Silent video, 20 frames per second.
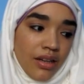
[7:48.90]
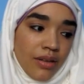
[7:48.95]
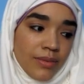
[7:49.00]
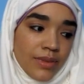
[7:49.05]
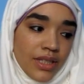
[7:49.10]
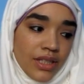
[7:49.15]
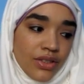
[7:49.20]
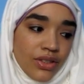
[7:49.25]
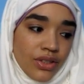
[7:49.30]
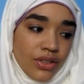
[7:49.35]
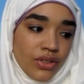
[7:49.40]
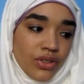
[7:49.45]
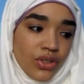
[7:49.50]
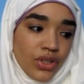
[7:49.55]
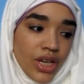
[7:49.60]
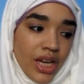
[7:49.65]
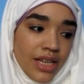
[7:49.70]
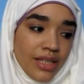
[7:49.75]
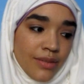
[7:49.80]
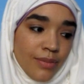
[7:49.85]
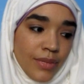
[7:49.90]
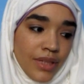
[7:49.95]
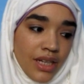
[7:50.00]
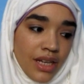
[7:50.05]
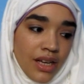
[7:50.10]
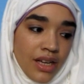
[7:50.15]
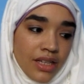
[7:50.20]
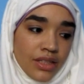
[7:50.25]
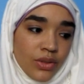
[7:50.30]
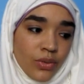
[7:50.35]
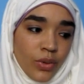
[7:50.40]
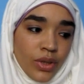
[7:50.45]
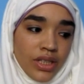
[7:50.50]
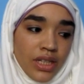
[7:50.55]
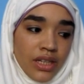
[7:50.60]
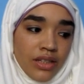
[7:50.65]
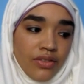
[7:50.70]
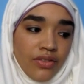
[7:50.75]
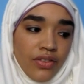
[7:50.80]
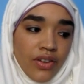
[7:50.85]
Sister Jasmine asked,
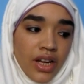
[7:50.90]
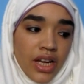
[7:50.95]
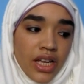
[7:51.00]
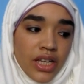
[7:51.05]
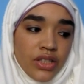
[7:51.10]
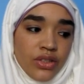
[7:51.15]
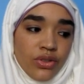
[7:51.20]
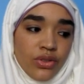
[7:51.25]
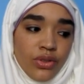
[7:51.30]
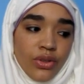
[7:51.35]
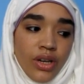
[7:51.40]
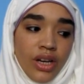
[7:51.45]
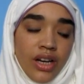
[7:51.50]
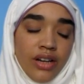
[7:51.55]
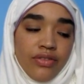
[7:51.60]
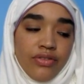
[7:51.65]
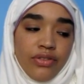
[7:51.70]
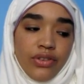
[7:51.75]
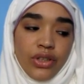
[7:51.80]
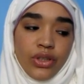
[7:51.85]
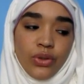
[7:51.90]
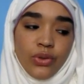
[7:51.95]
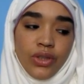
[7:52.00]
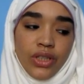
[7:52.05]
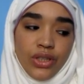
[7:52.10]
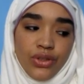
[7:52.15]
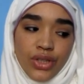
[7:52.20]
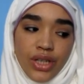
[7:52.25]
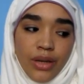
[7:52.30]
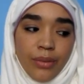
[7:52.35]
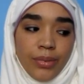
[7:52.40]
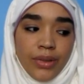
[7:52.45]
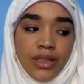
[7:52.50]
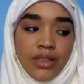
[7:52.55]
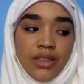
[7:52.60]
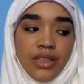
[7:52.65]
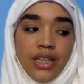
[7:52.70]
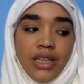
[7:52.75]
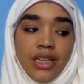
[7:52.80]
what advice do you have for a new hijabi?